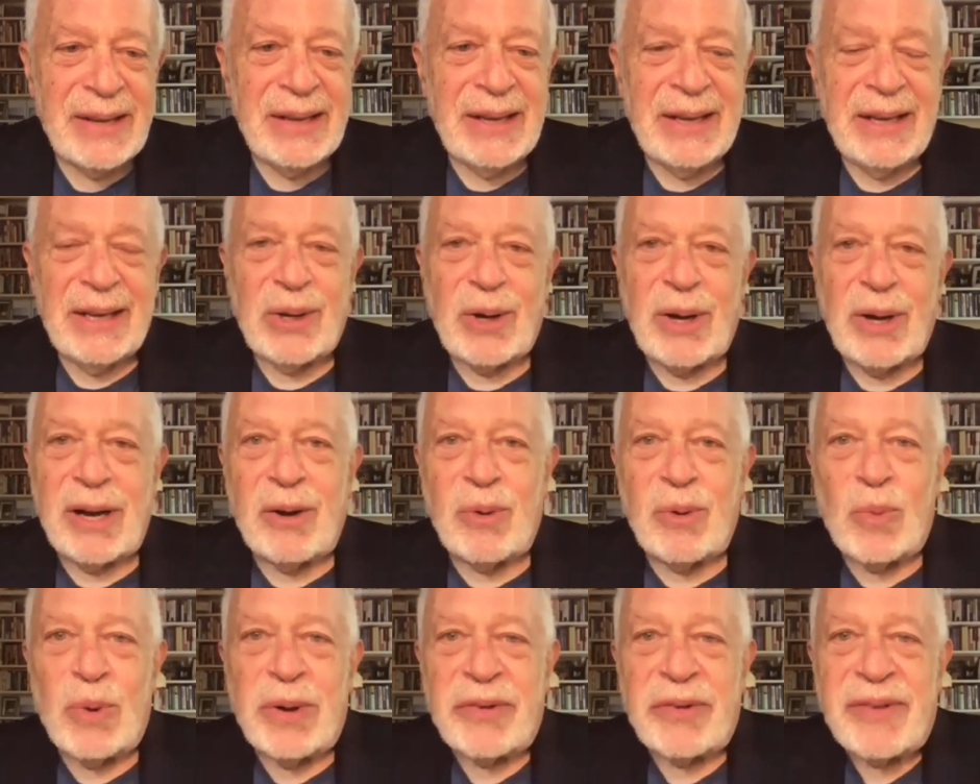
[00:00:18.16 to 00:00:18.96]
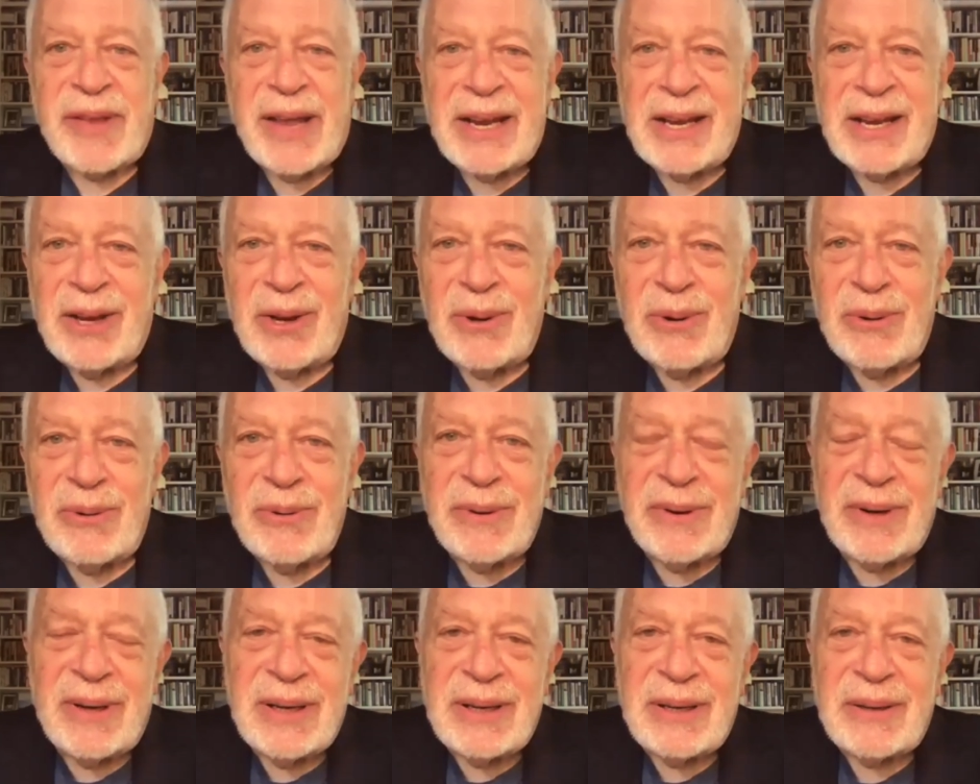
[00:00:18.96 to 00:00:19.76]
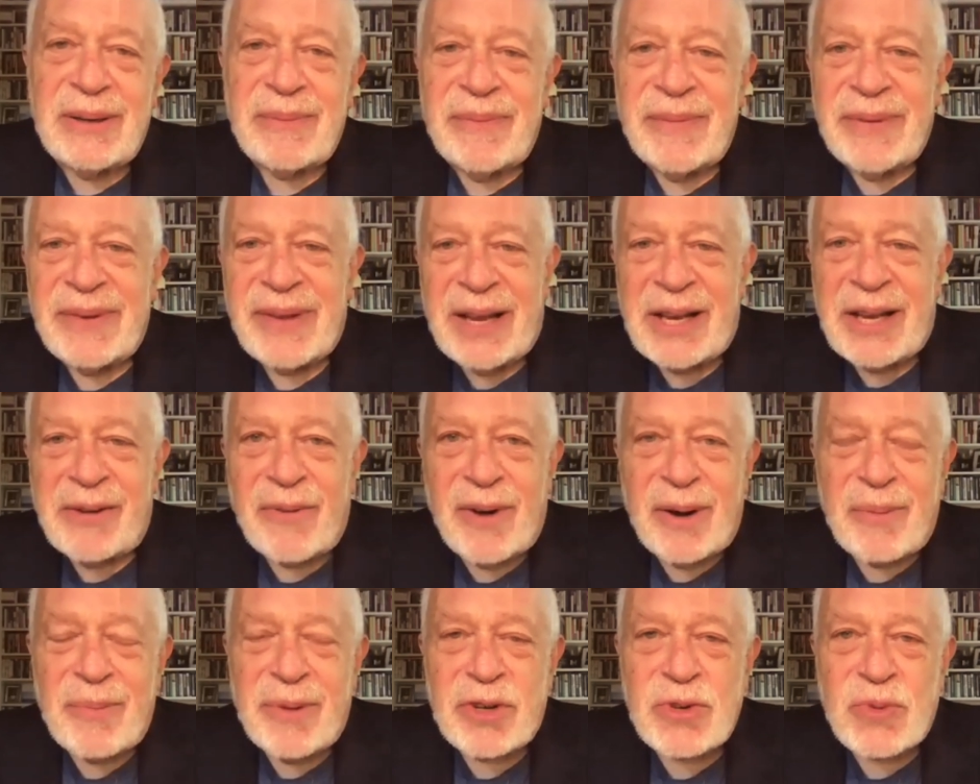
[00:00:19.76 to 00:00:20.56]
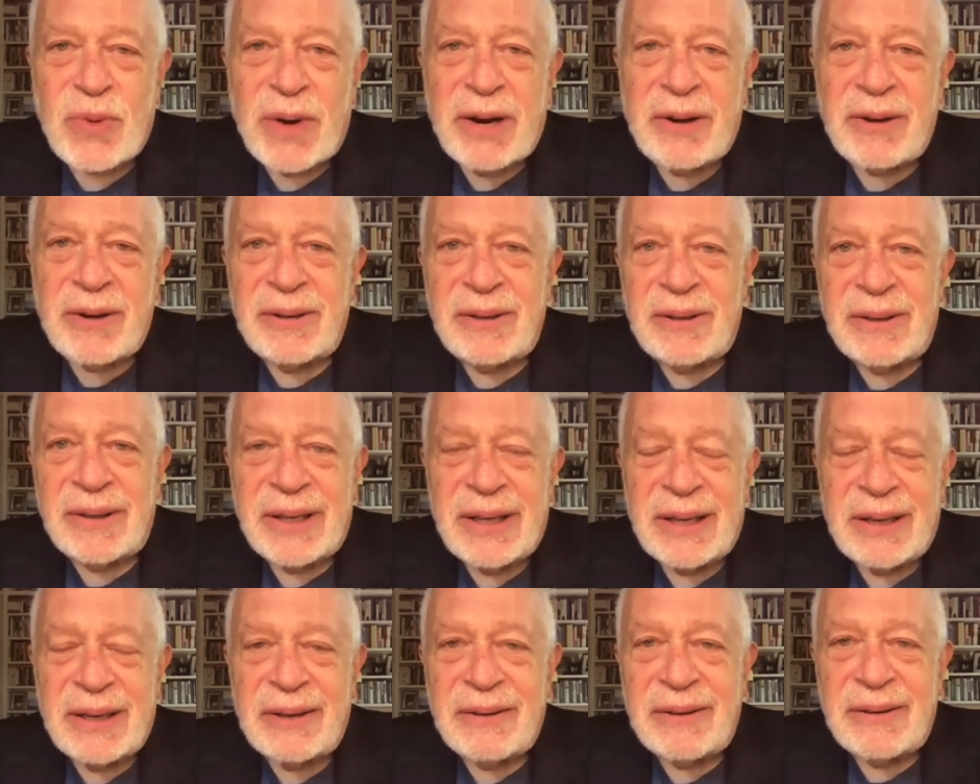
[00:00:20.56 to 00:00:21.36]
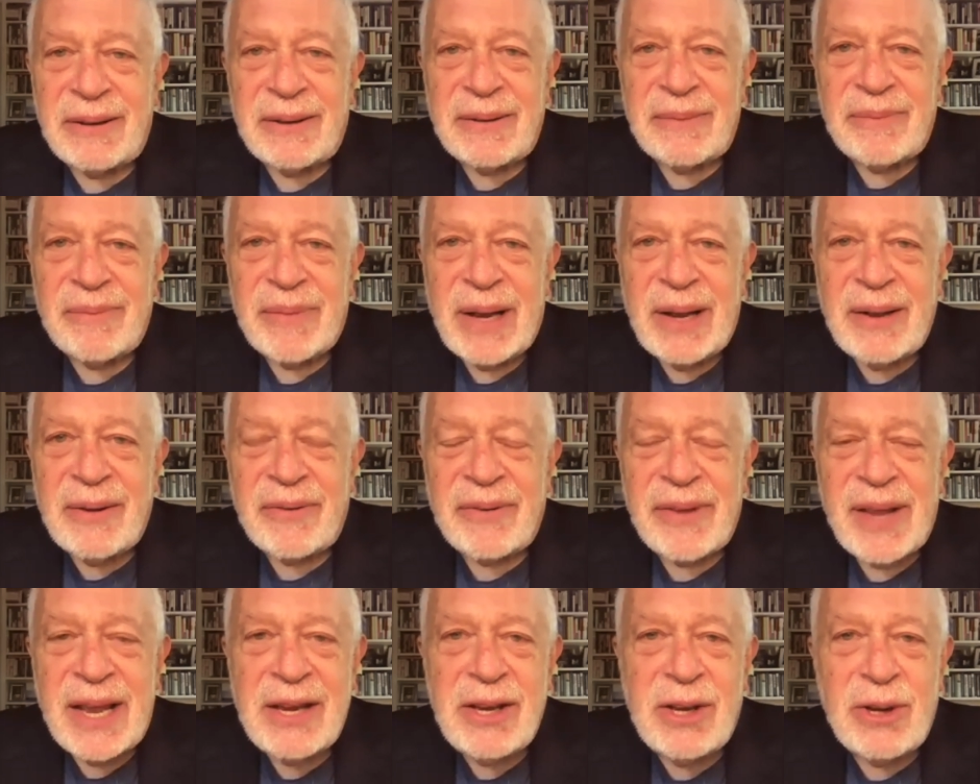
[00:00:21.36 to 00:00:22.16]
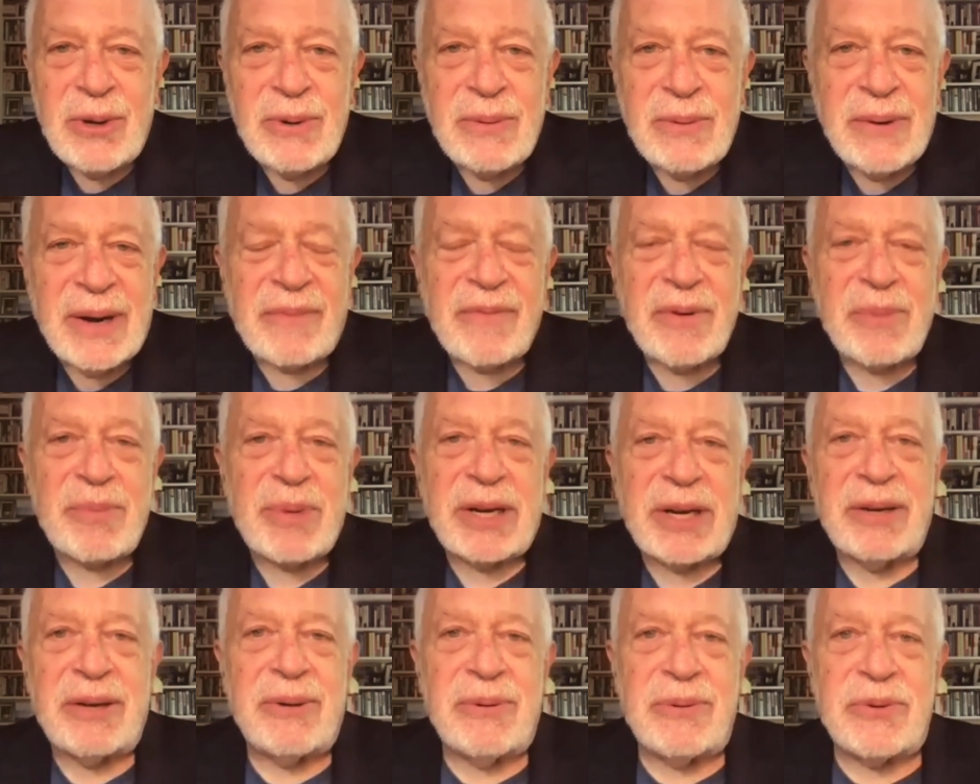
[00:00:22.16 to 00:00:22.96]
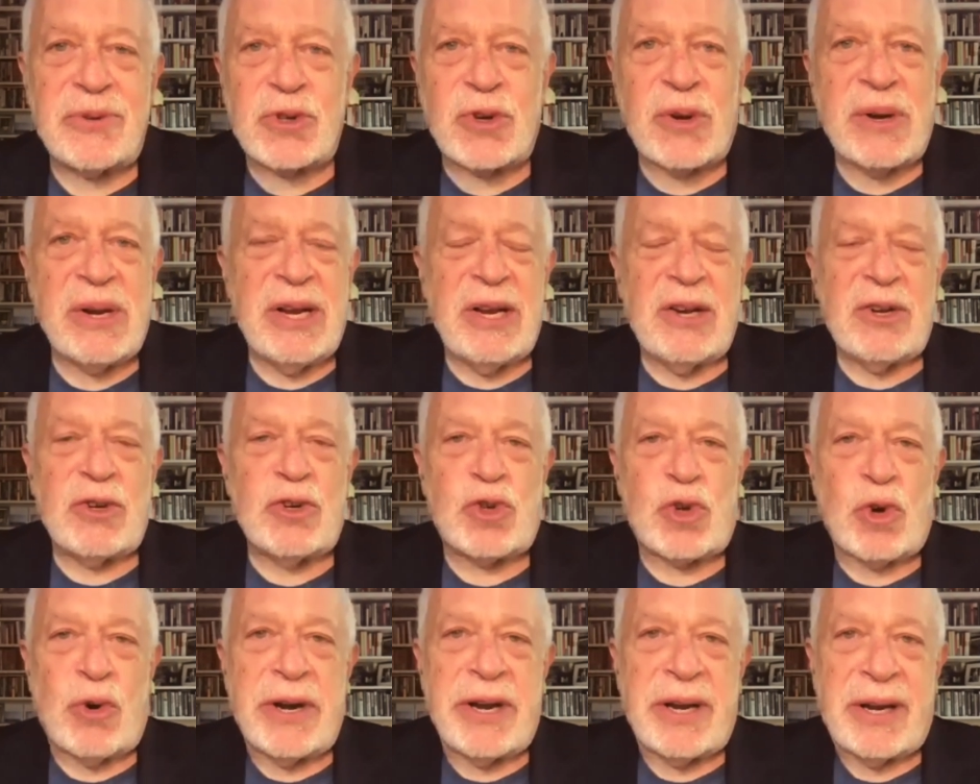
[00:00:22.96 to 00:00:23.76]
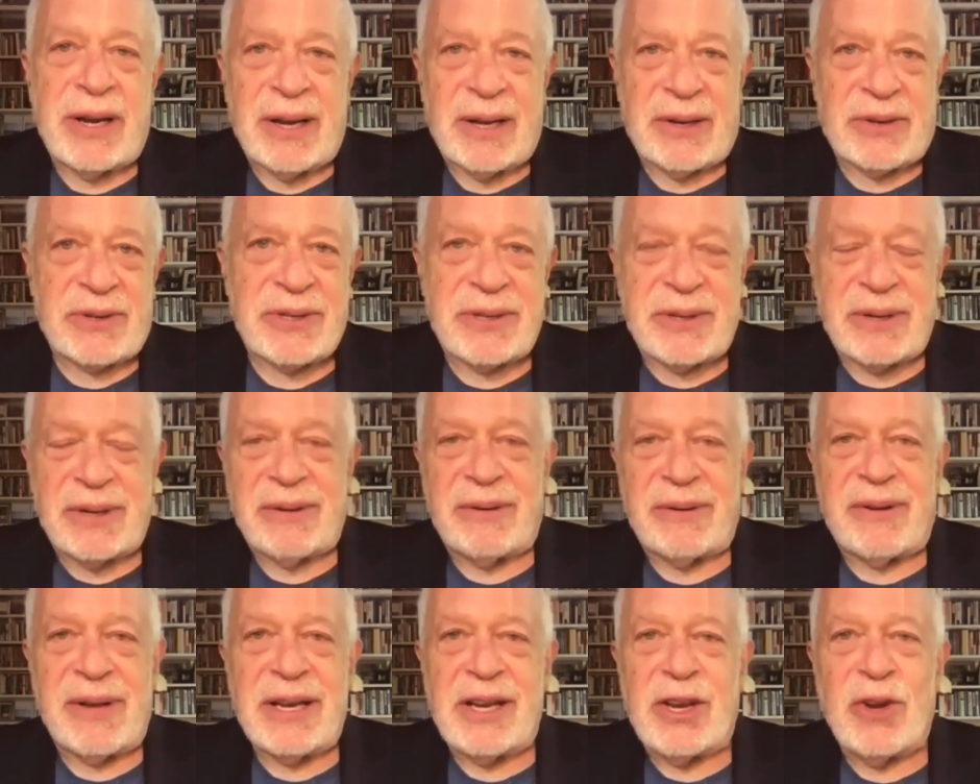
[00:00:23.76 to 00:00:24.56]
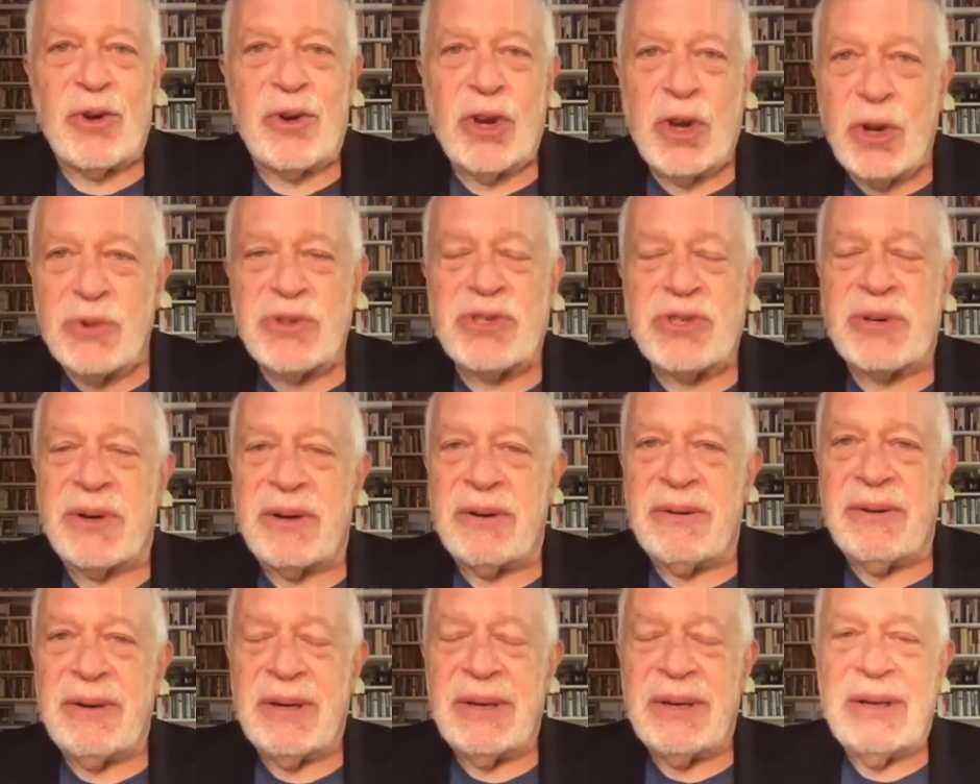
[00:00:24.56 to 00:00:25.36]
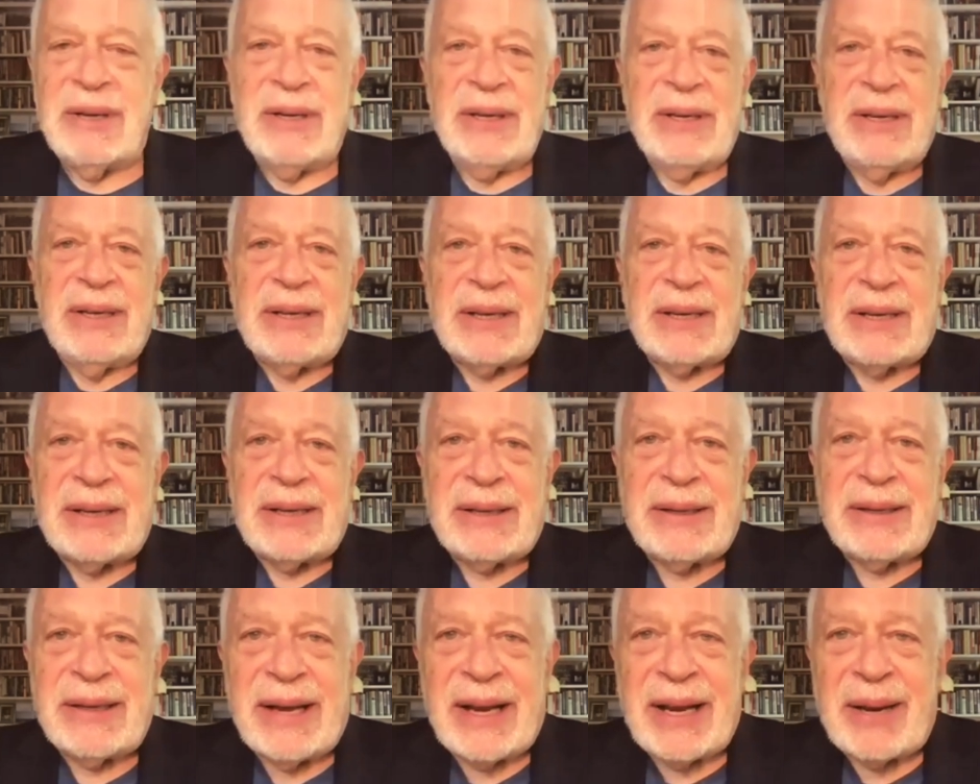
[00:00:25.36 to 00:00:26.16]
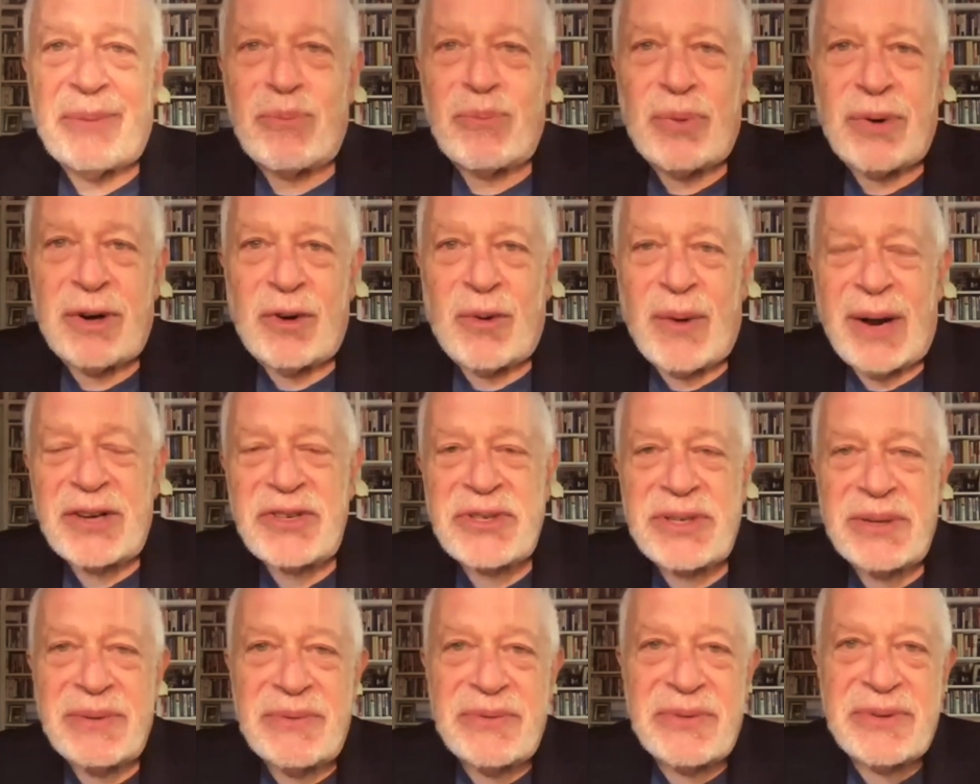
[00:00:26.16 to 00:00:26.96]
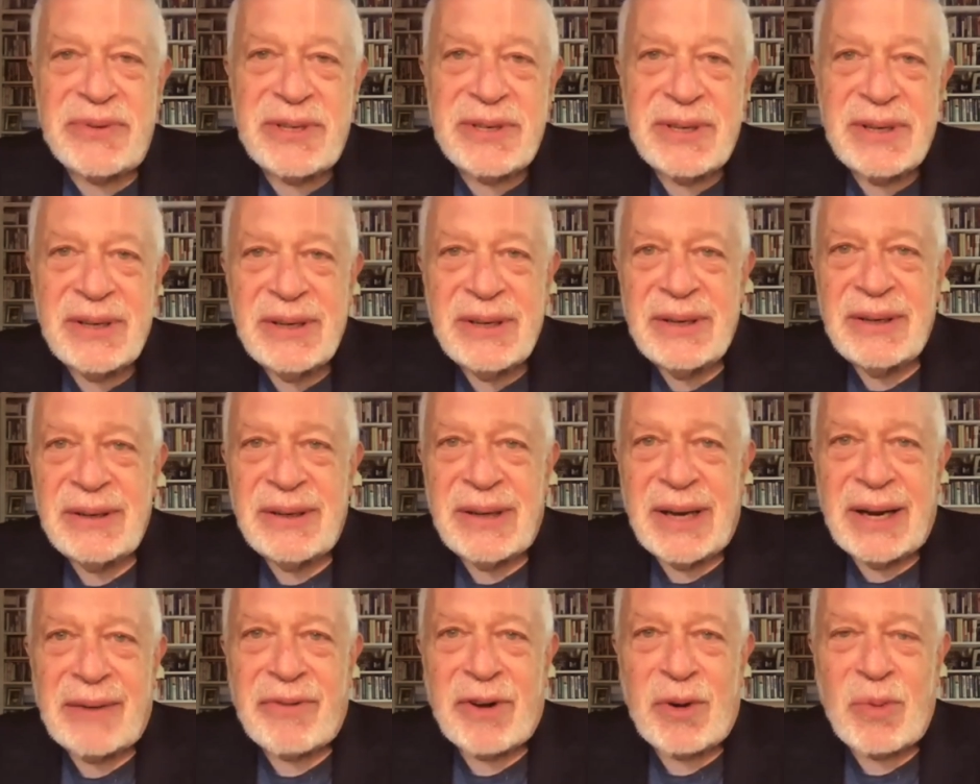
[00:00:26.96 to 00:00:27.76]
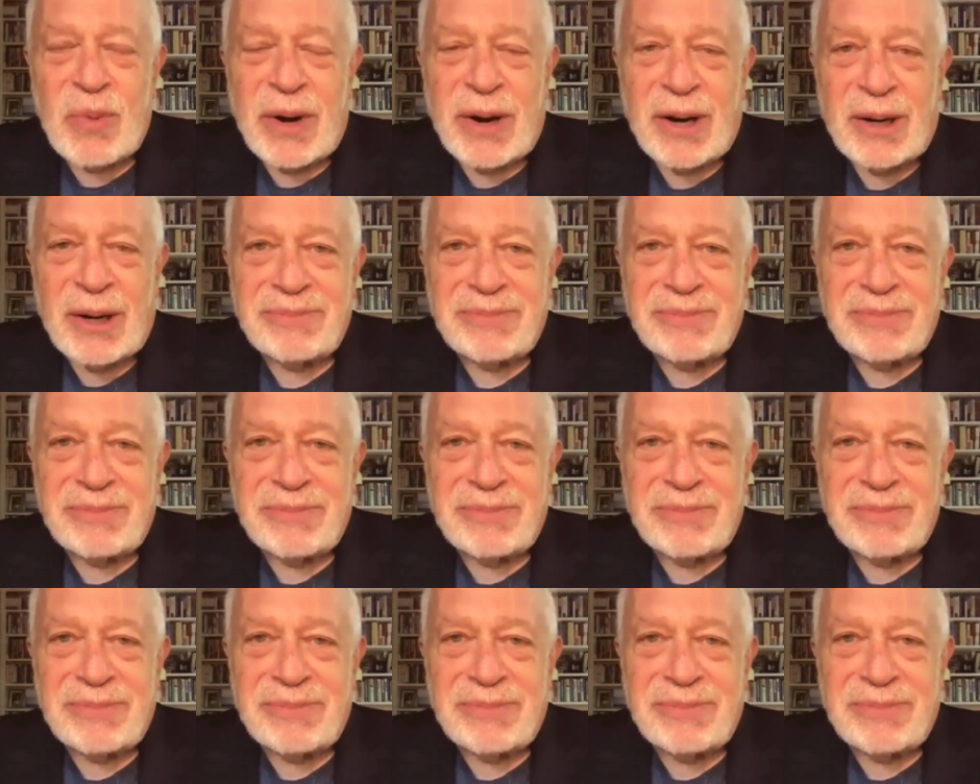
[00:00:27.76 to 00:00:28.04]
Well, thank you. Thank you very much, Randall. And thank you, everybody who's joining us. Thank you, Houston, and progressives everywhere.